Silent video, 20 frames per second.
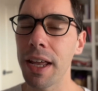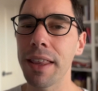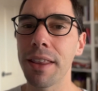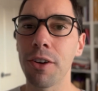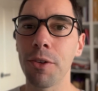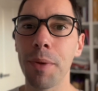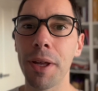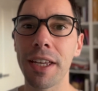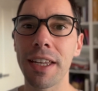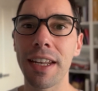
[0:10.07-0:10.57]
that
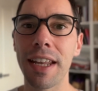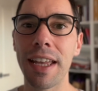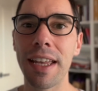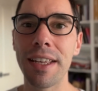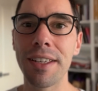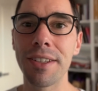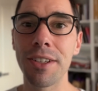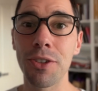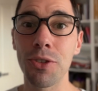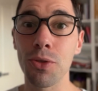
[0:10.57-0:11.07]
will make it
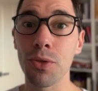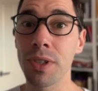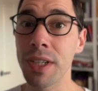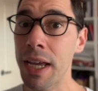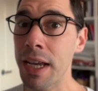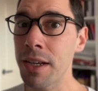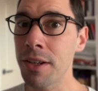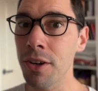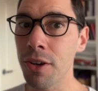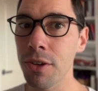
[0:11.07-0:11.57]
easier to
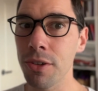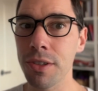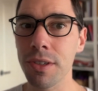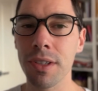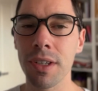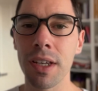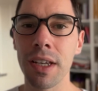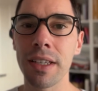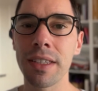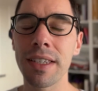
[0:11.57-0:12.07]
take
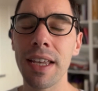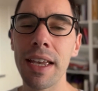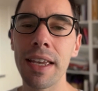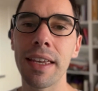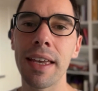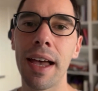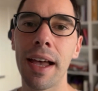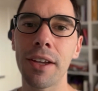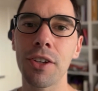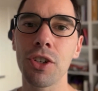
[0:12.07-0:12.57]
notes, take
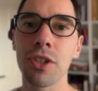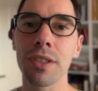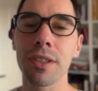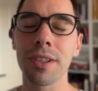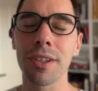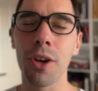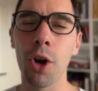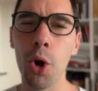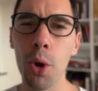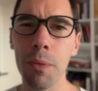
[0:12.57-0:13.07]
actions,
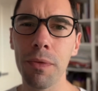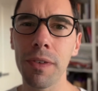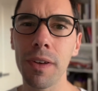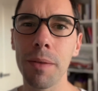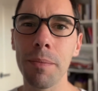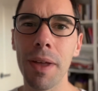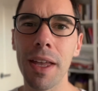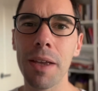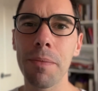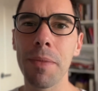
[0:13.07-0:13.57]
and hopefully
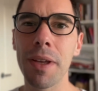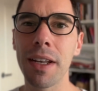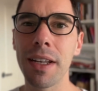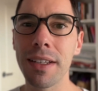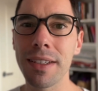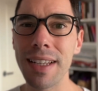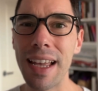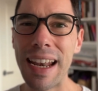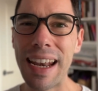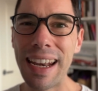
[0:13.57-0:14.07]
make
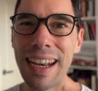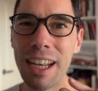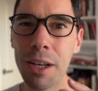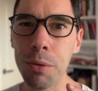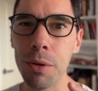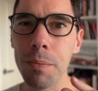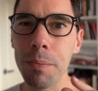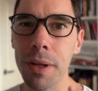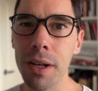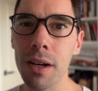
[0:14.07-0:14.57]
meetings a little
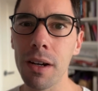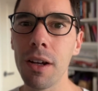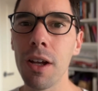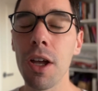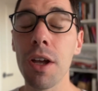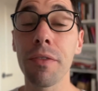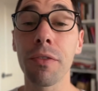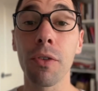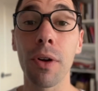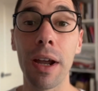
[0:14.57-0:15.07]
bit better
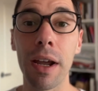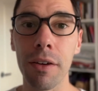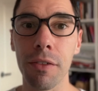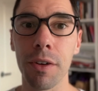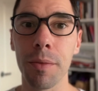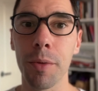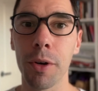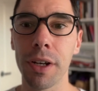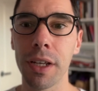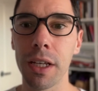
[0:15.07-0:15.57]
for
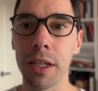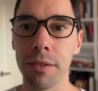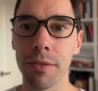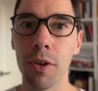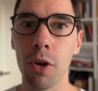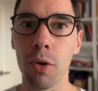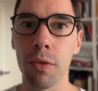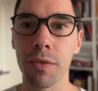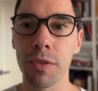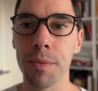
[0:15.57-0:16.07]
everybody
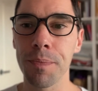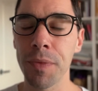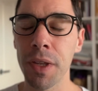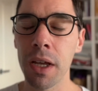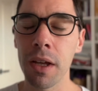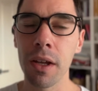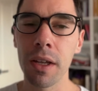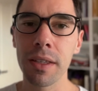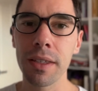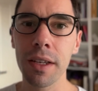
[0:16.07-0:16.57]
involved.
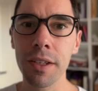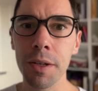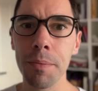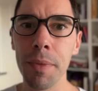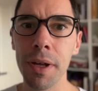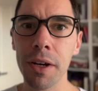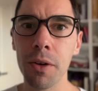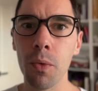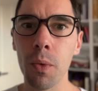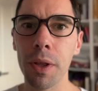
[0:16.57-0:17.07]
Doesn't
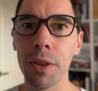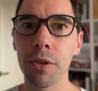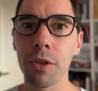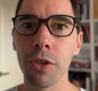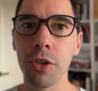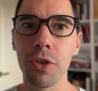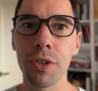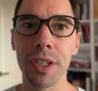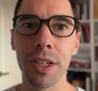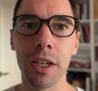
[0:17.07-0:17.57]
matter whether you're
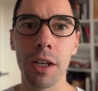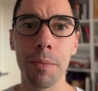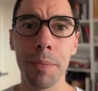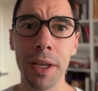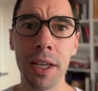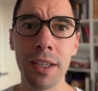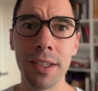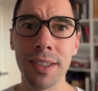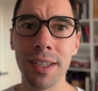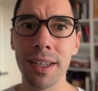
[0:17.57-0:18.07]
using a
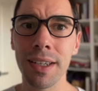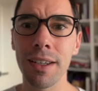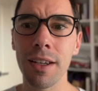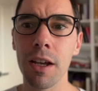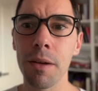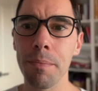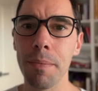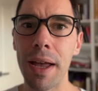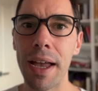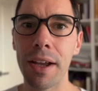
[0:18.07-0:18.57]
PC, a
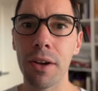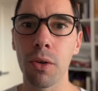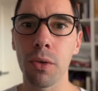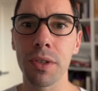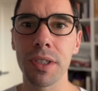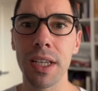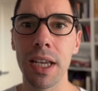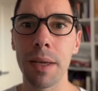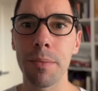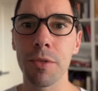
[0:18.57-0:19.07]
Mac, or
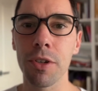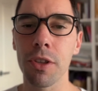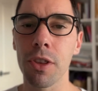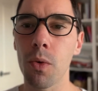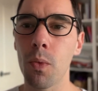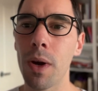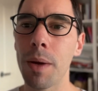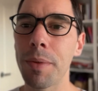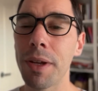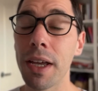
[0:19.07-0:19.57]
Teams on the
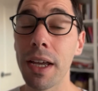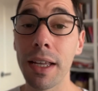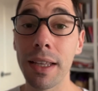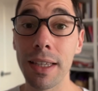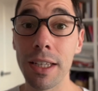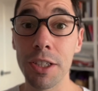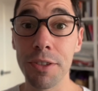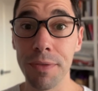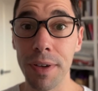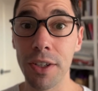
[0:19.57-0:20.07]
web,
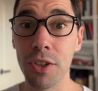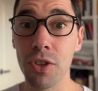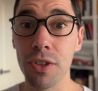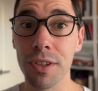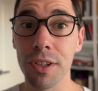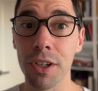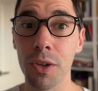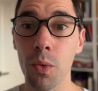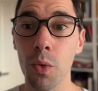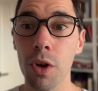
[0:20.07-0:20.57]
this feature is
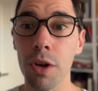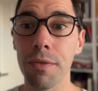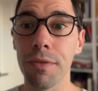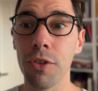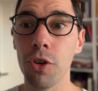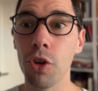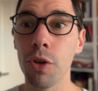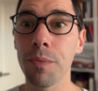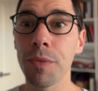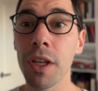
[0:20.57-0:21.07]
going to work for
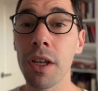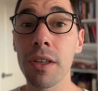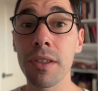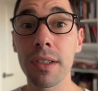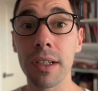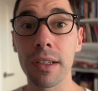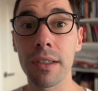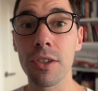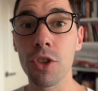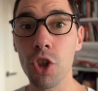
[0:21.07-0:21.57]
you. So
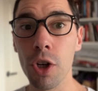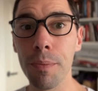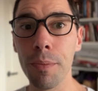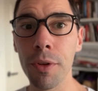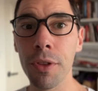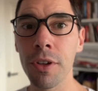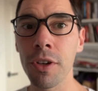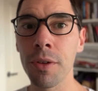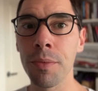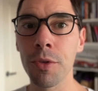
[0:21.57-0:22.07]
let's jump
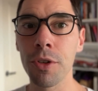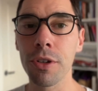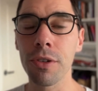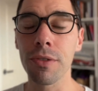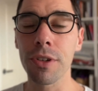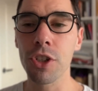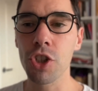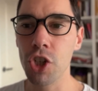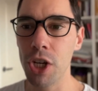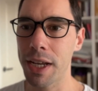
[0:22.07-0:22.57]
on the computer
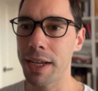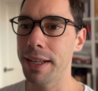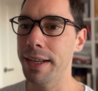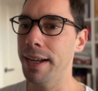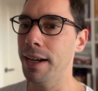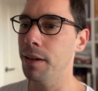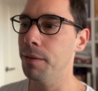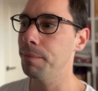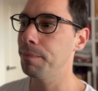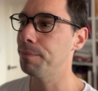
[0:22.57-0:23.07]
and check it out.